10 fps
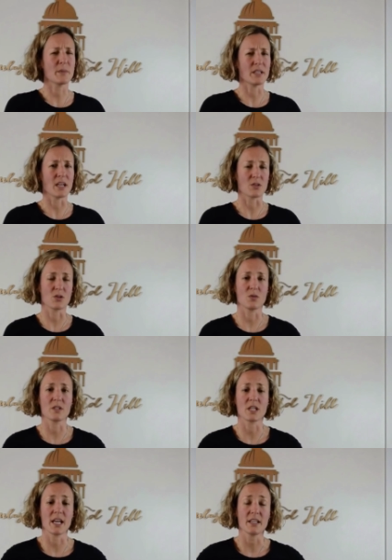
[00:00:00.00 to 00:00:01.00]
but not too
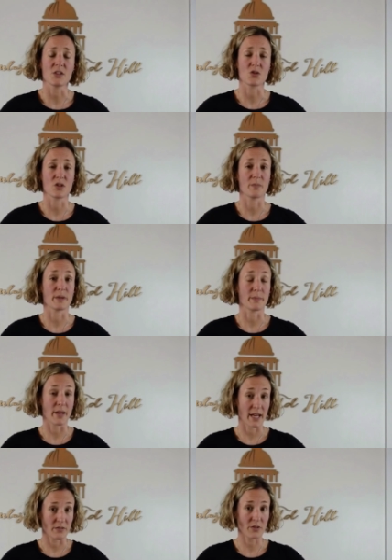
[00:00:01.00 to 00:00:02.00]
tight. It shouldn't be
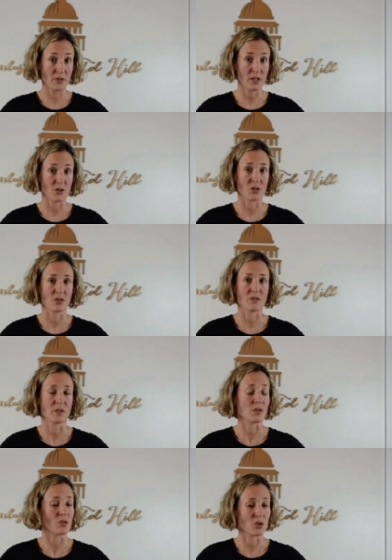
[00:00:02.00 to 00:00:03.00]
painful. It should just
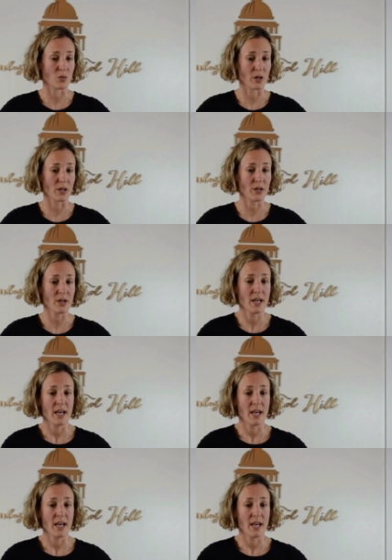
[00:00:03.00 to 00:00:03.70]
feel secure.